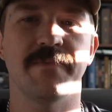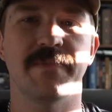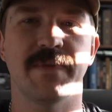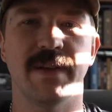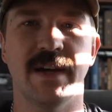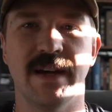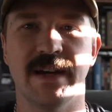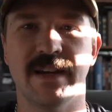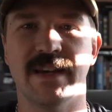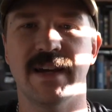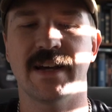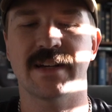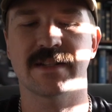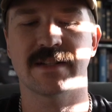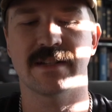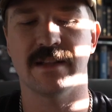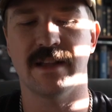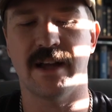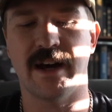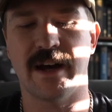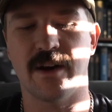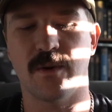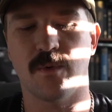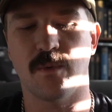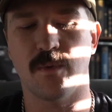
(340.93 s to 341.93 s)
It takes a
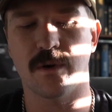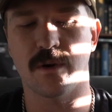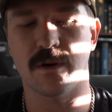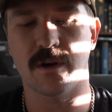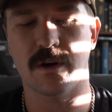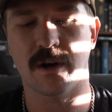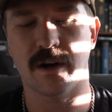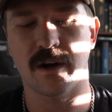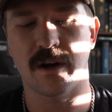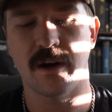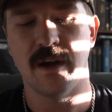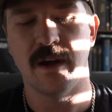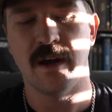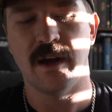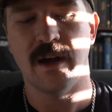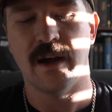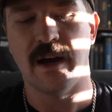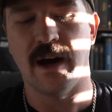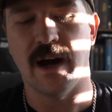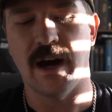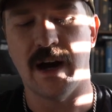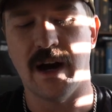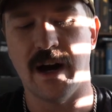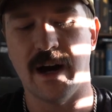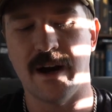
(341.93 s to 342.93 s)
lot of work.
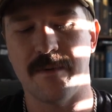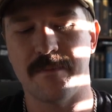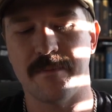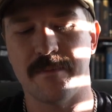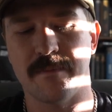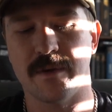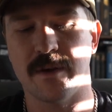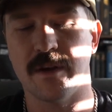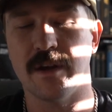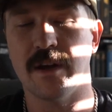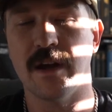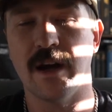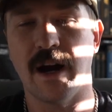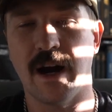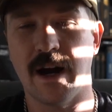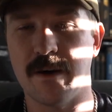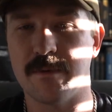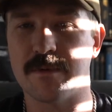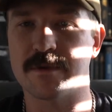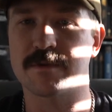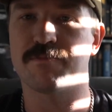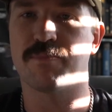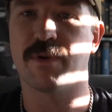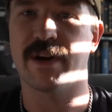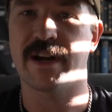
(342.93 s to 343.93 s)
I
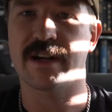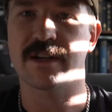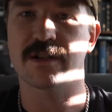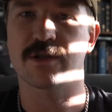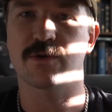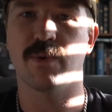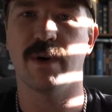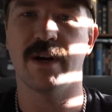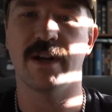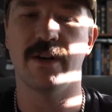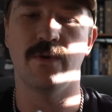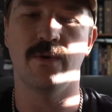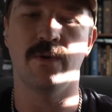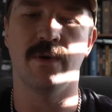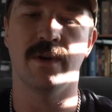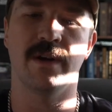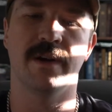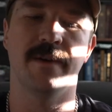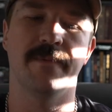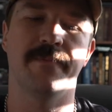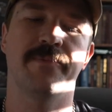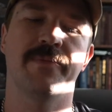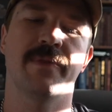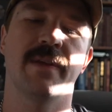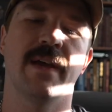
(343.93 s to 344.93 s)
almost break a sweat doing
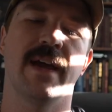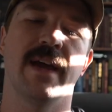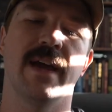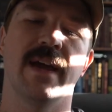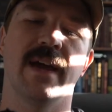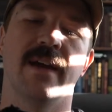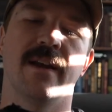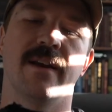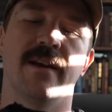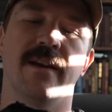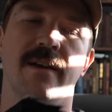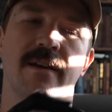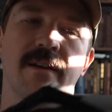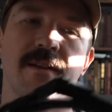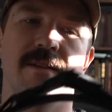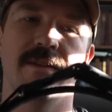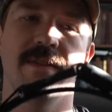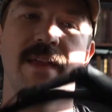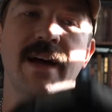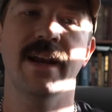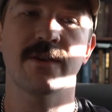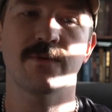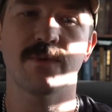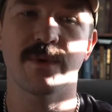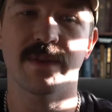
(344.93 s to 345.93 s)
it, and
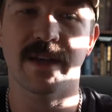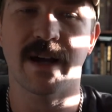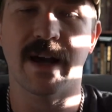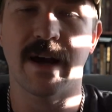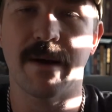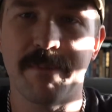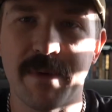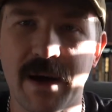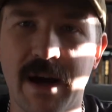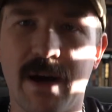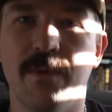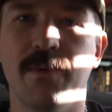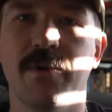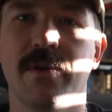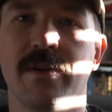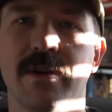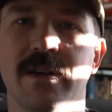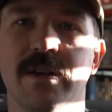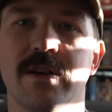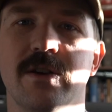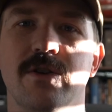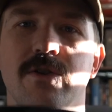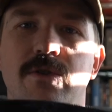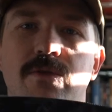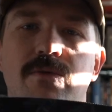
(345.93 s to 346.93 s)
that is one thing I'm not willing
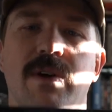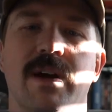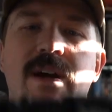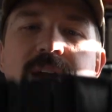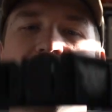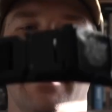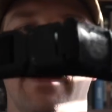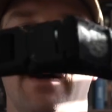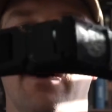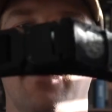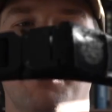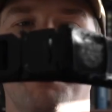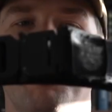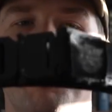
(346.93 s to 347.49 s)
to do right now.